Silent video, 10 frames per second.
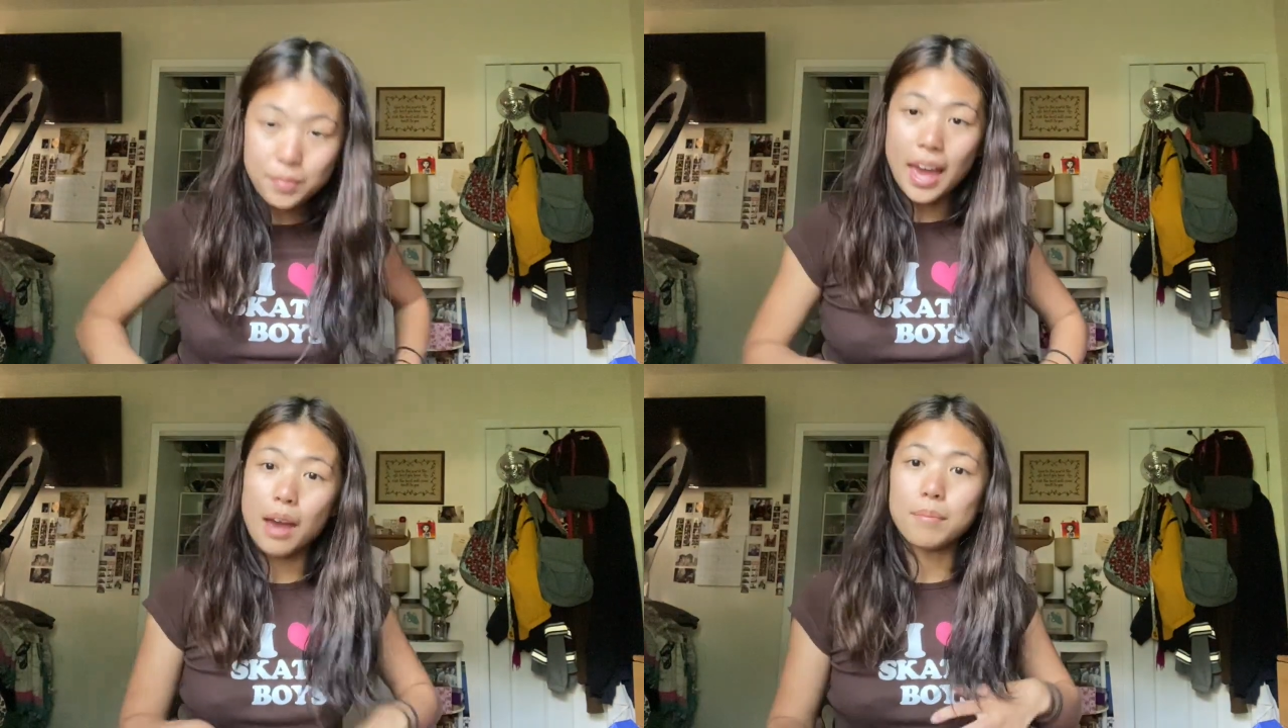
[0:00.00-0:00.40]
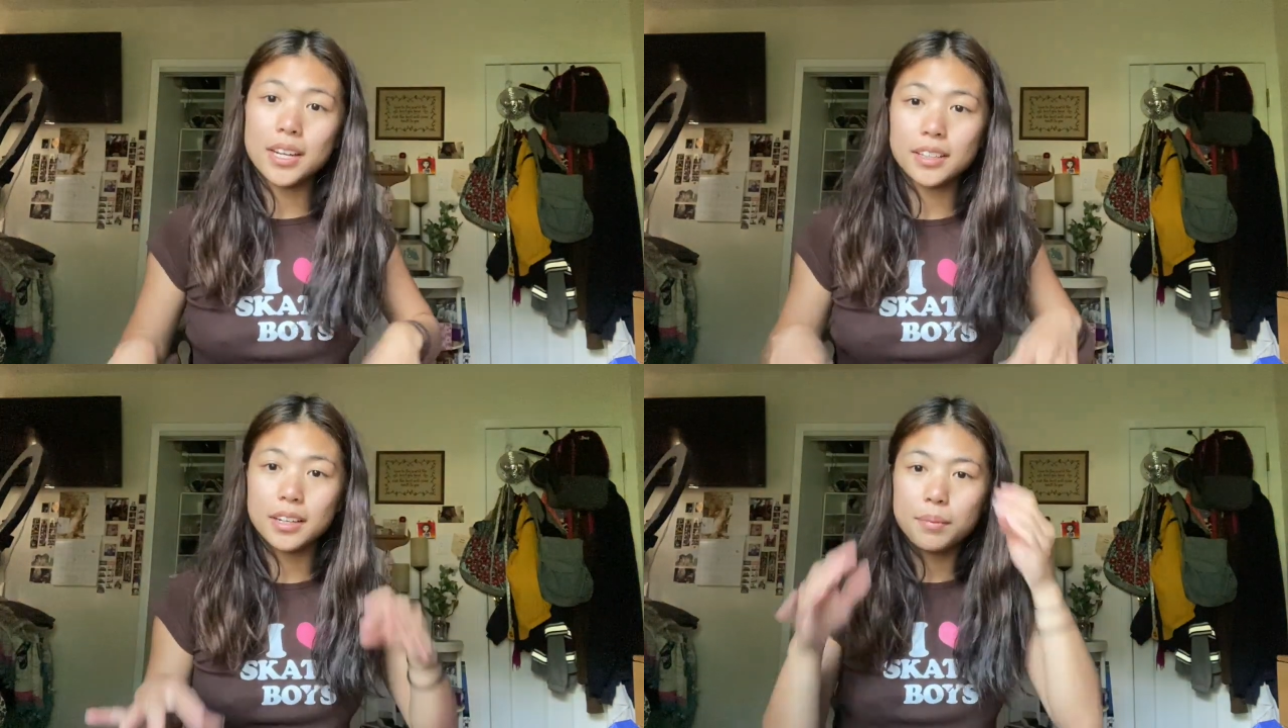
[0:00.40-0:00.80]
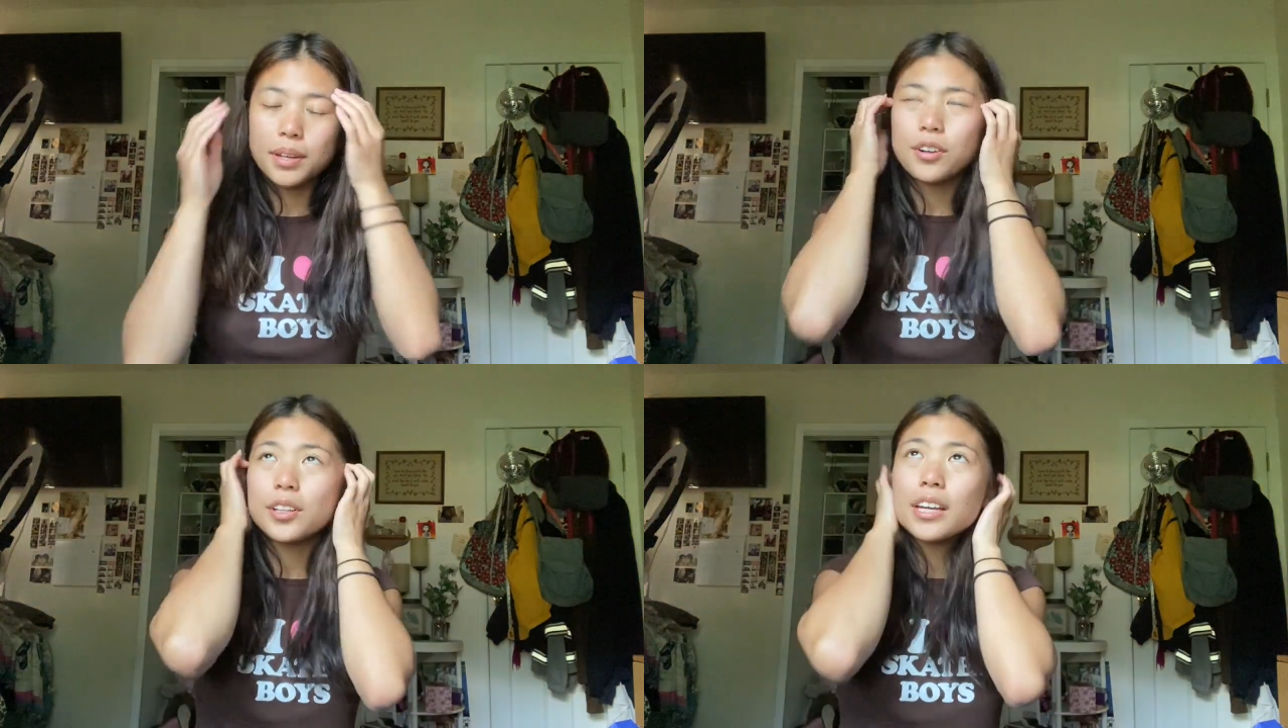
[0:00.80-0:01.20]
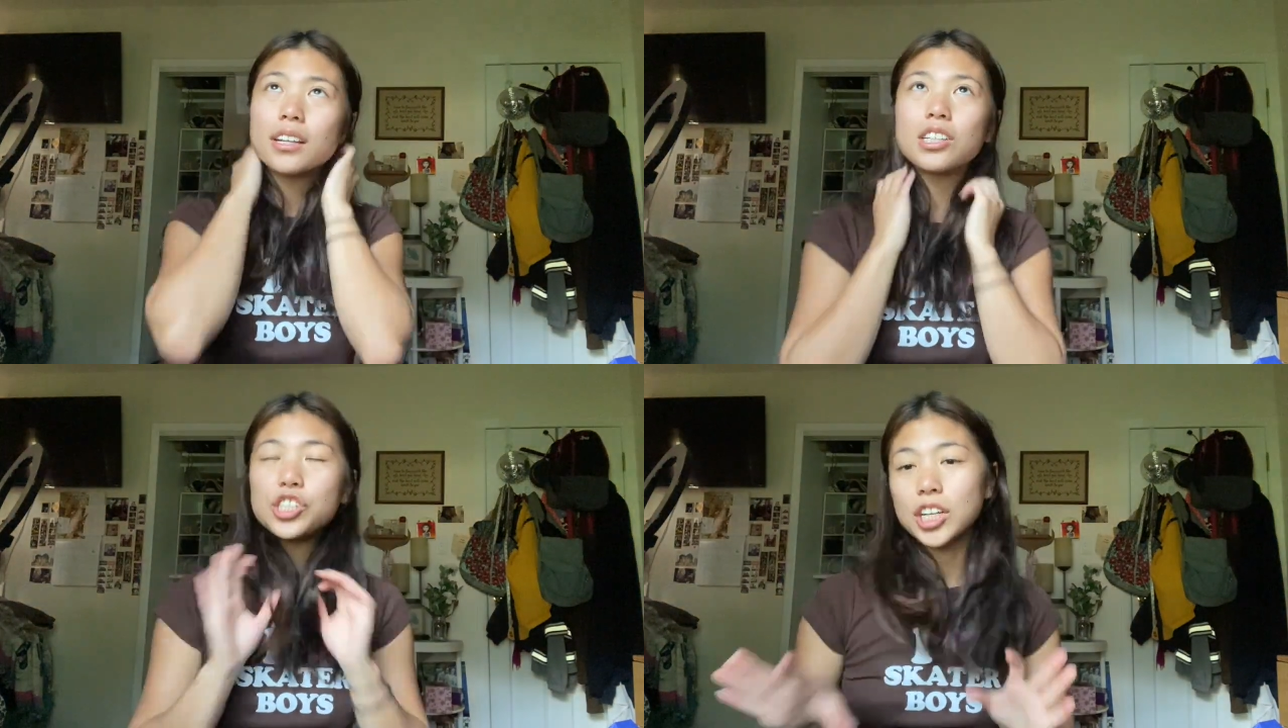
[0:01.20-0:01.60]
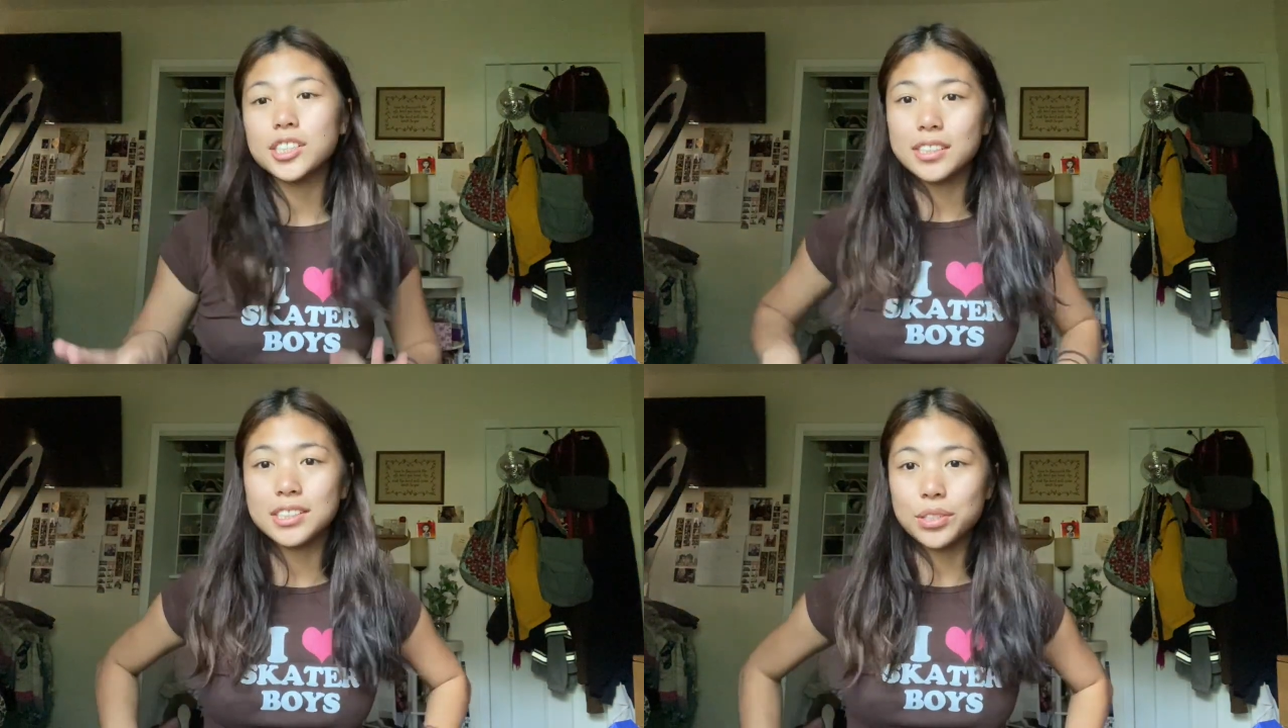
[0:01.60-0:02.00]
hem it a little bit or like adjust
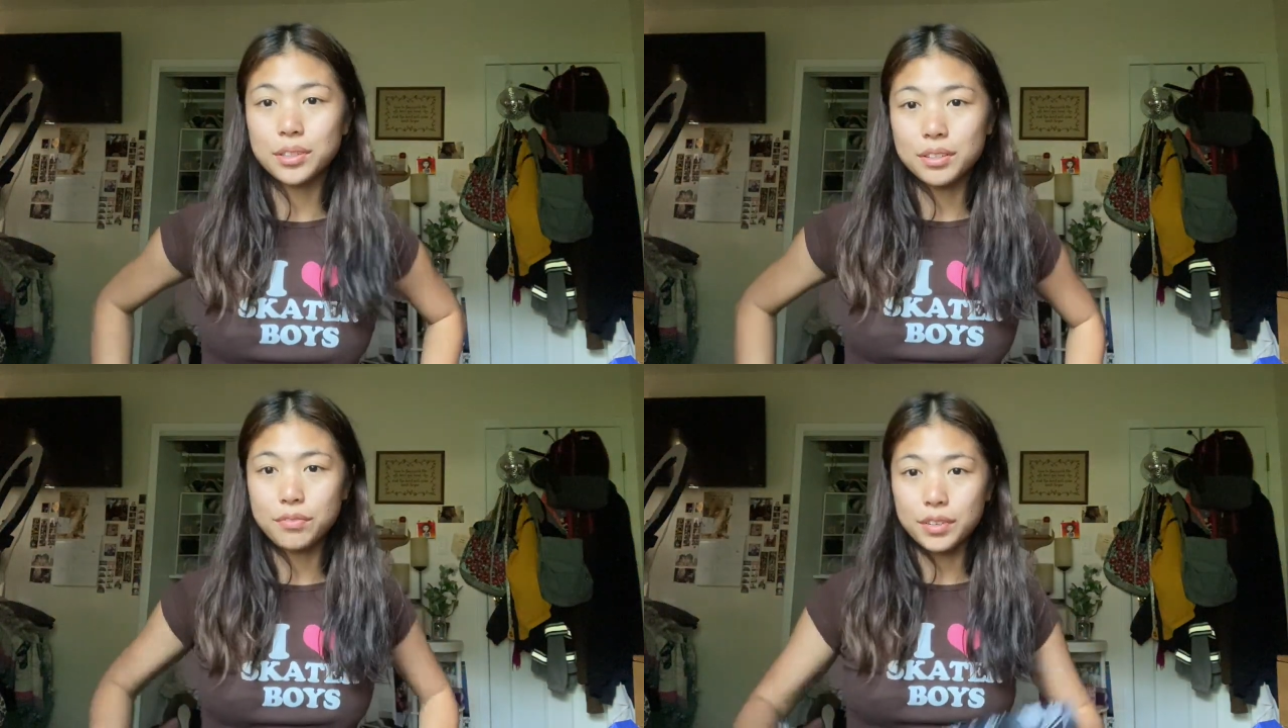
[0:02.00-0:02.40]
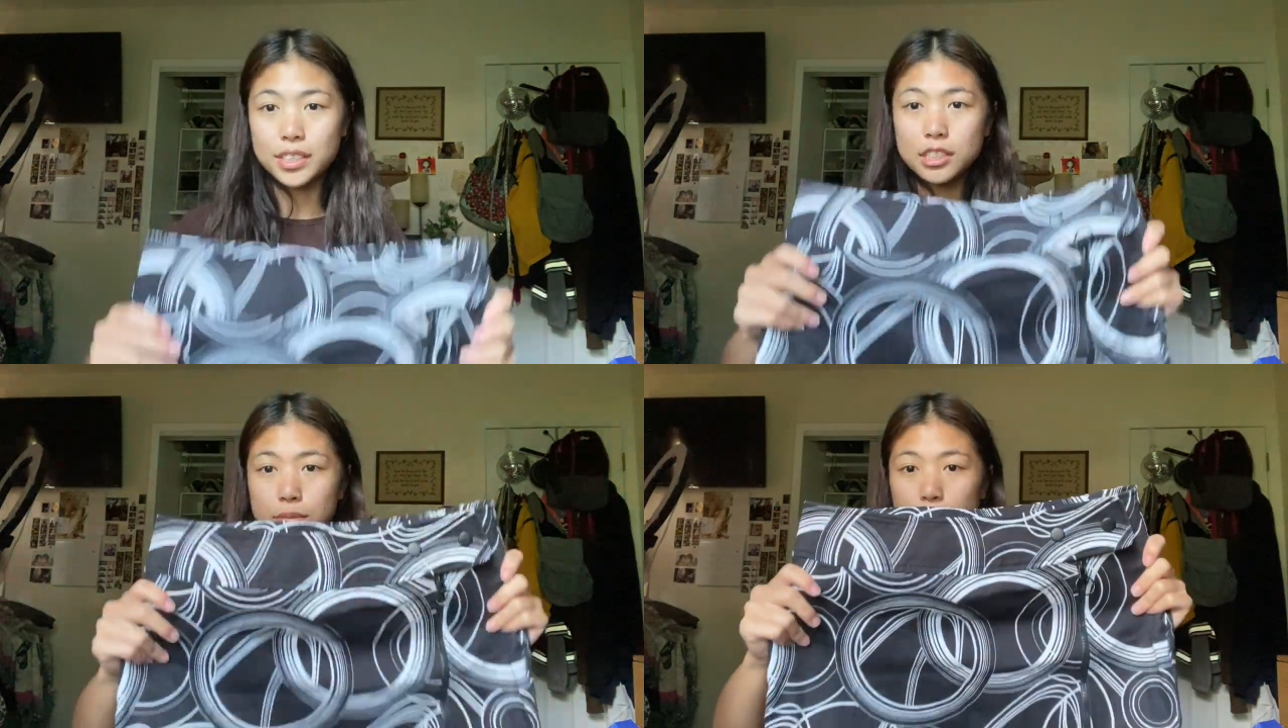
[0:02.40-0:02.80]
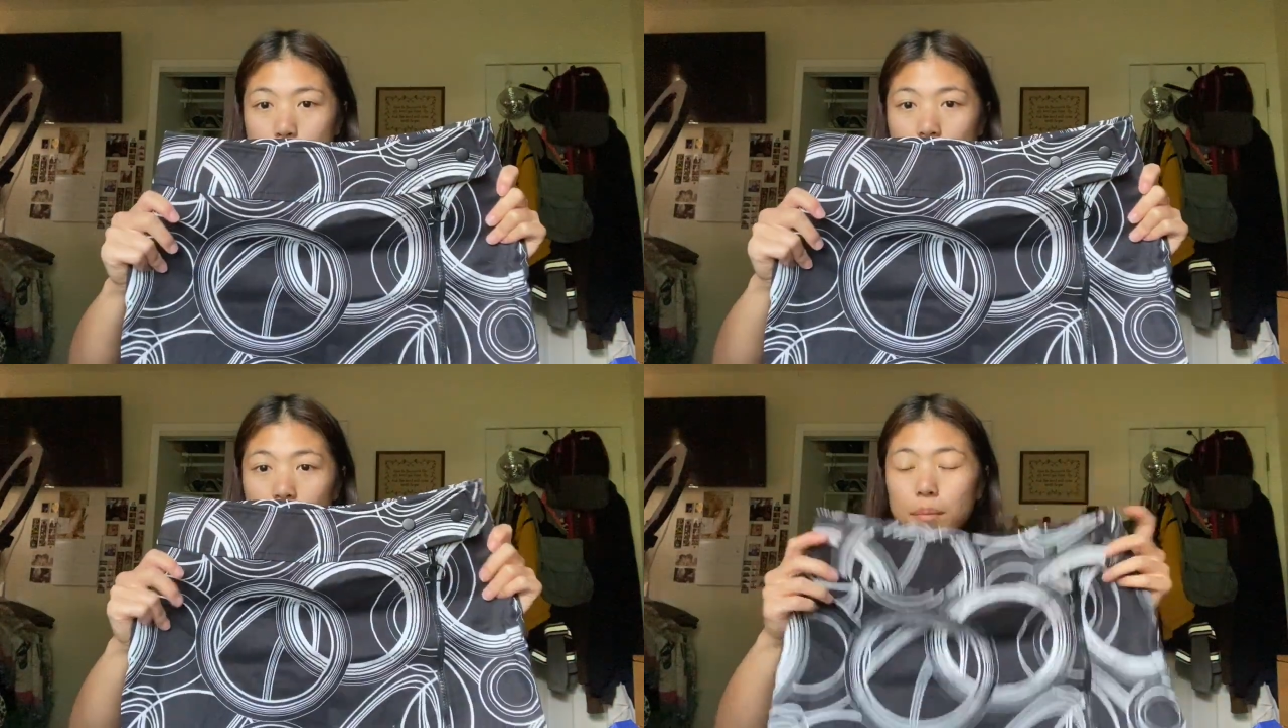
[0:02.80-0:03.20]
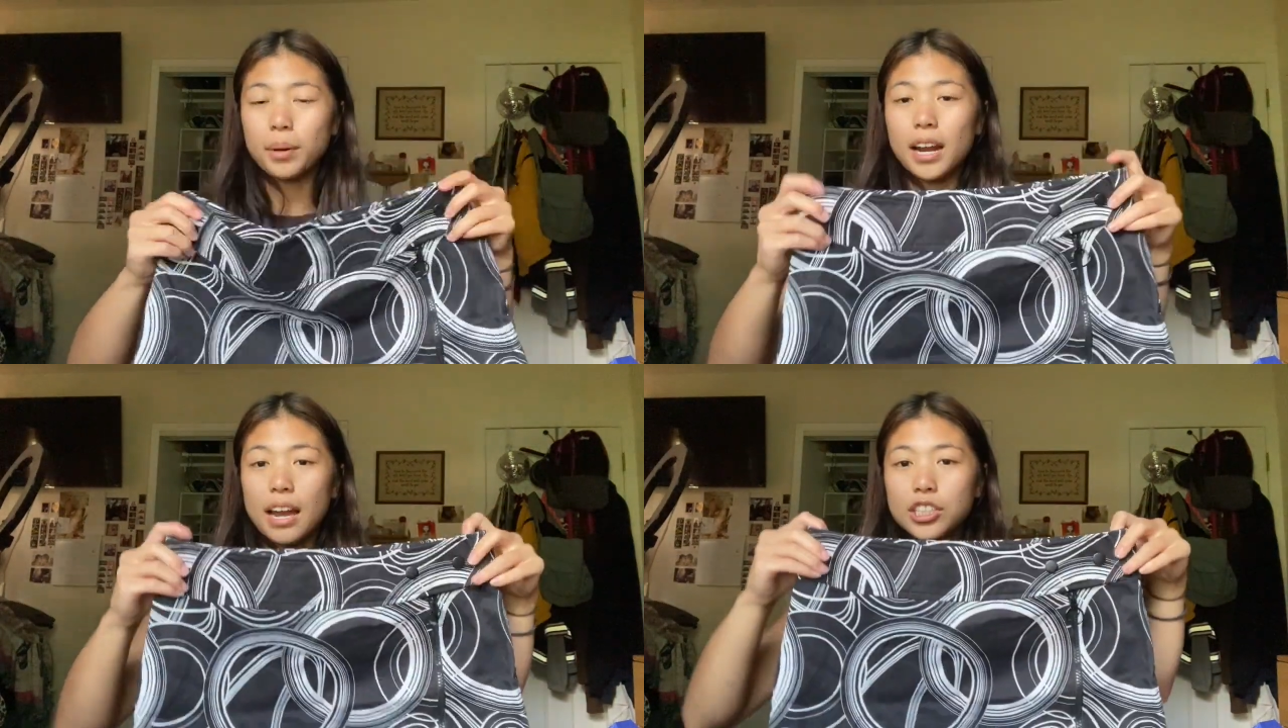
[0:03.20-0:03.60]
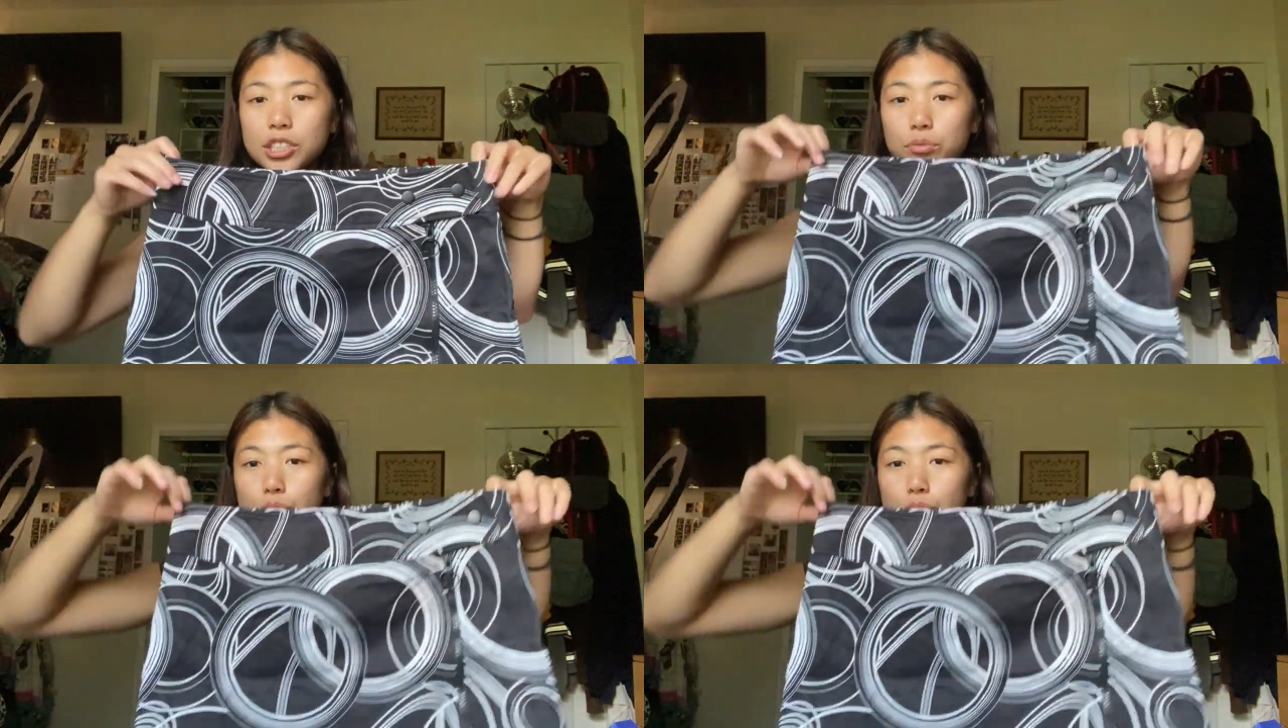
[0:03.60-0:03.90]
it so it fits me better, but I just